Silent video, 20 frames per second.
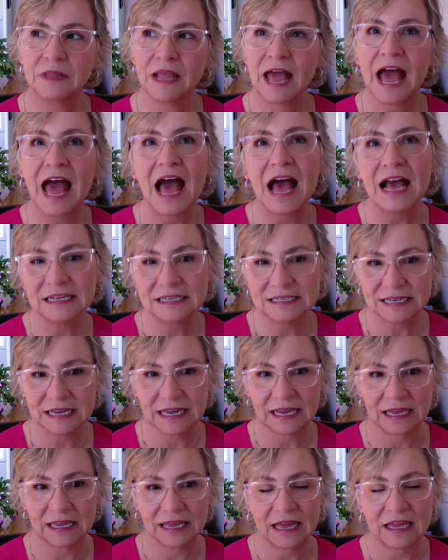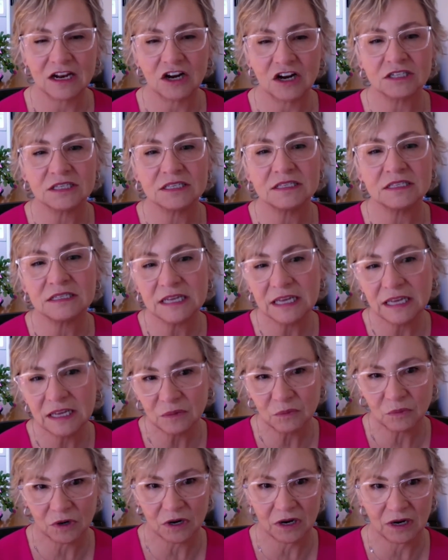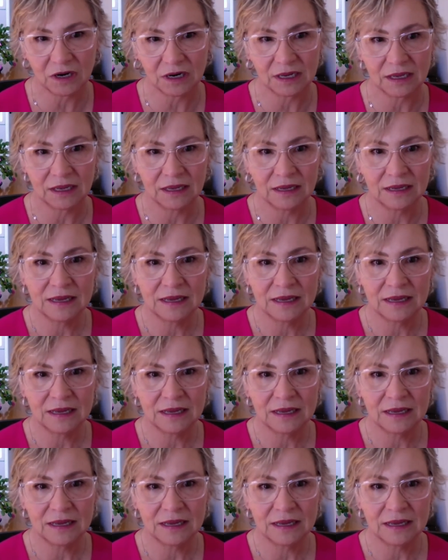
acting and our scene work